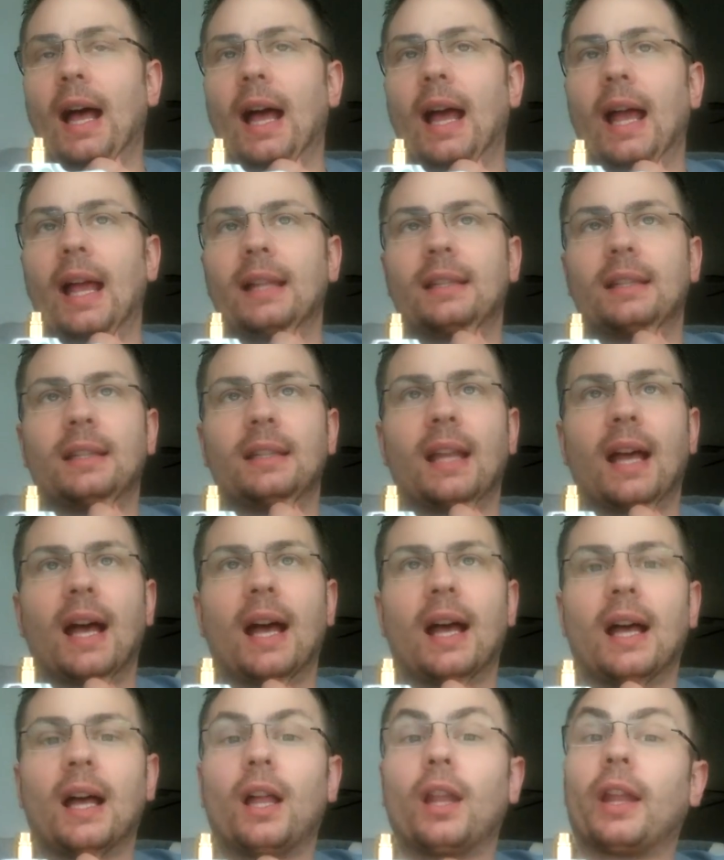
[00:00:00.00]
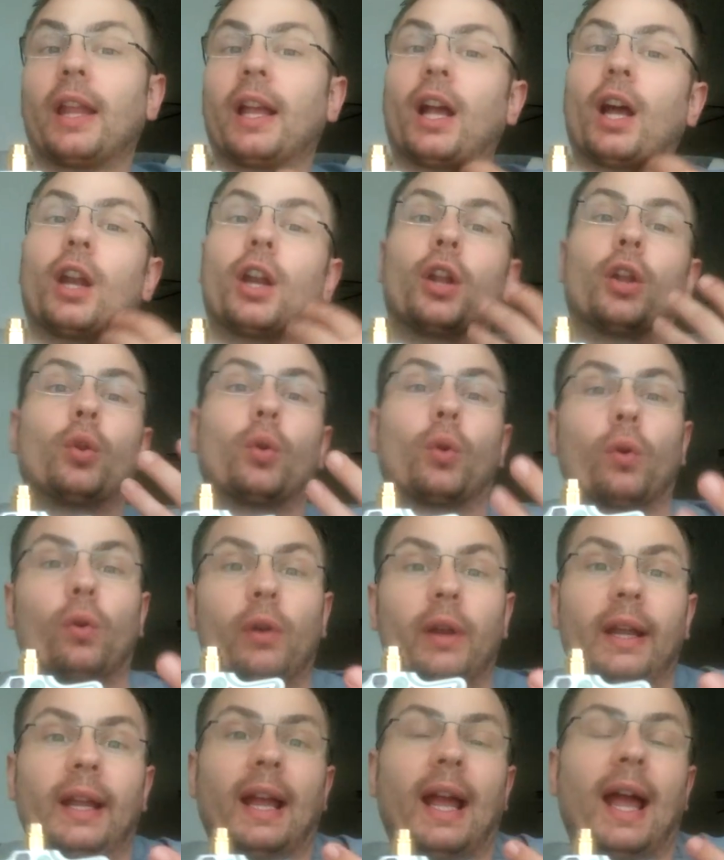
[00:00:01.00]
It's not like an
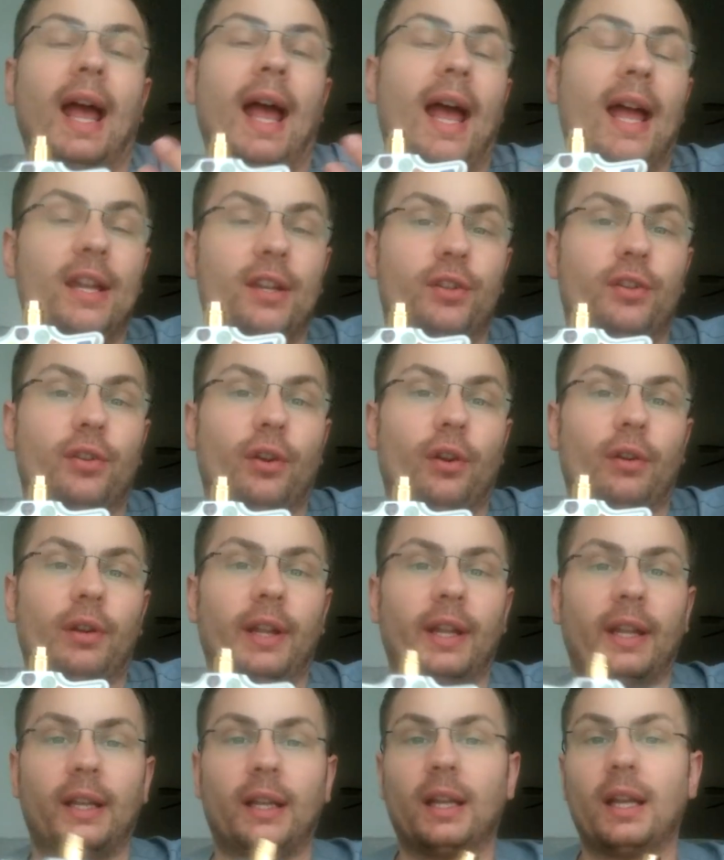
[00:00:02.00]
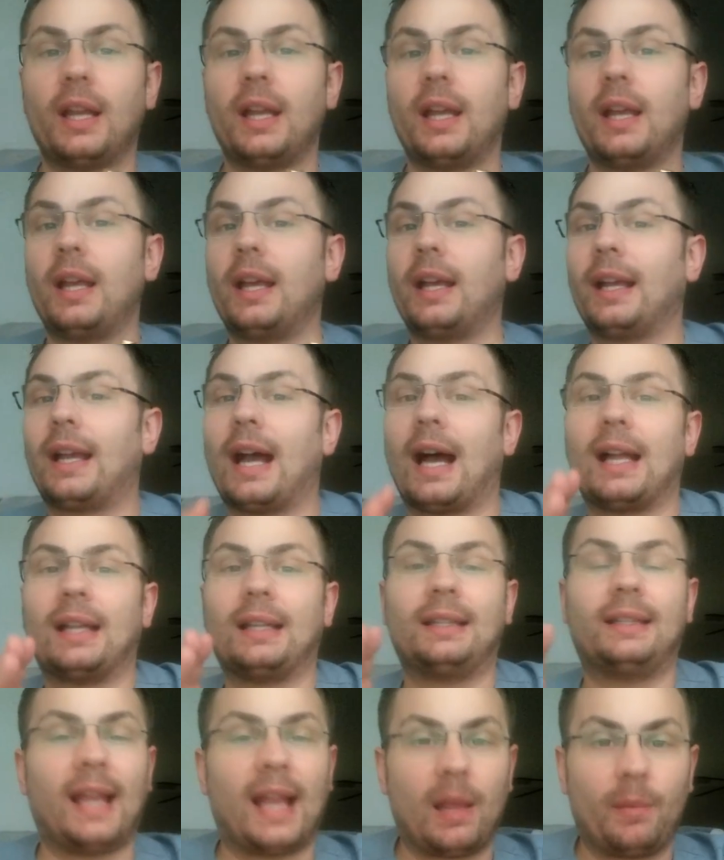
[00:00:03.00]
alluring, head turning,
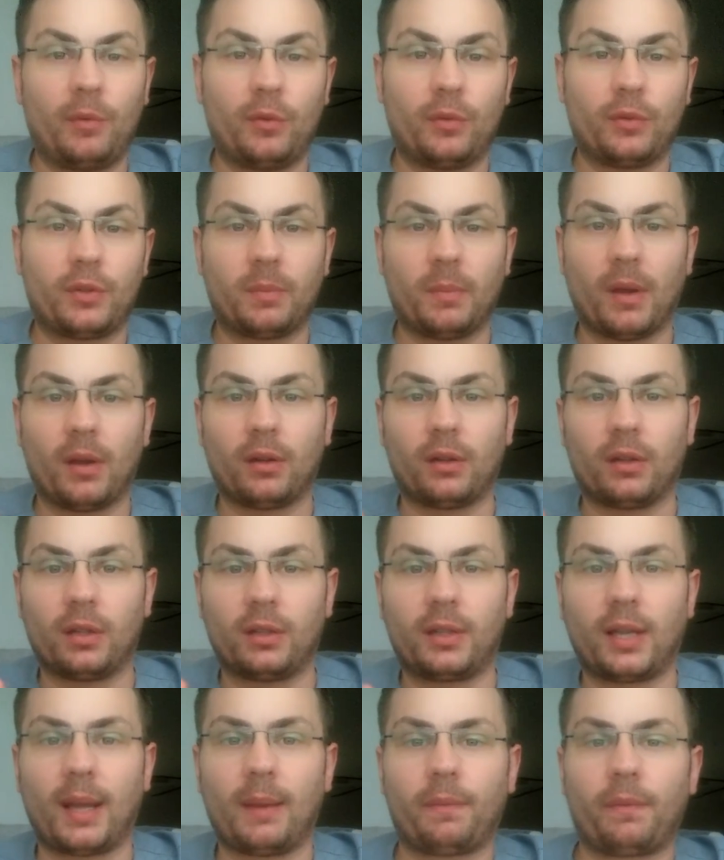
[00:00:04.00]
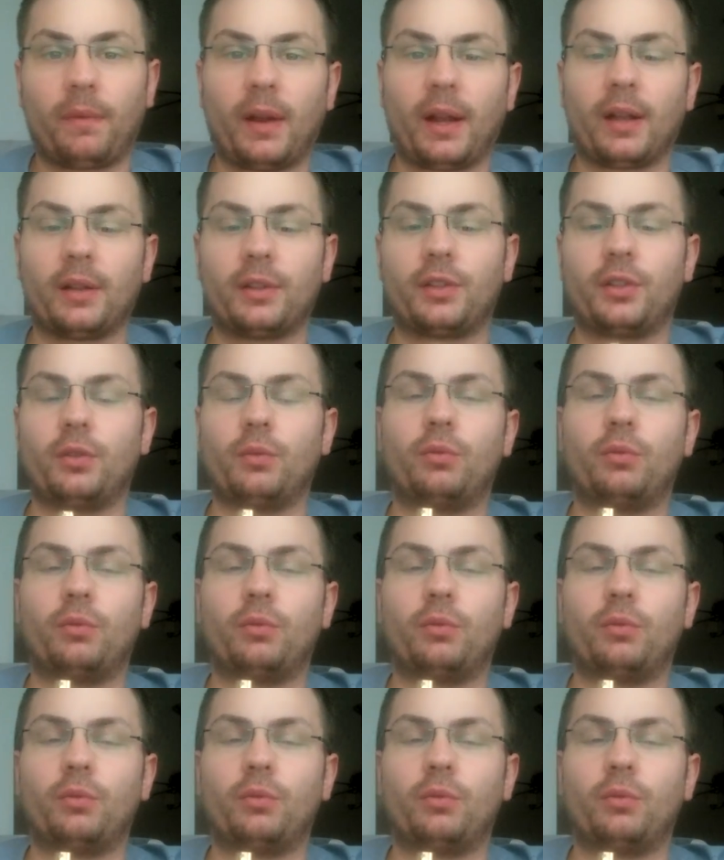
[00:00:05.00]
god damn you smell good type fragrance.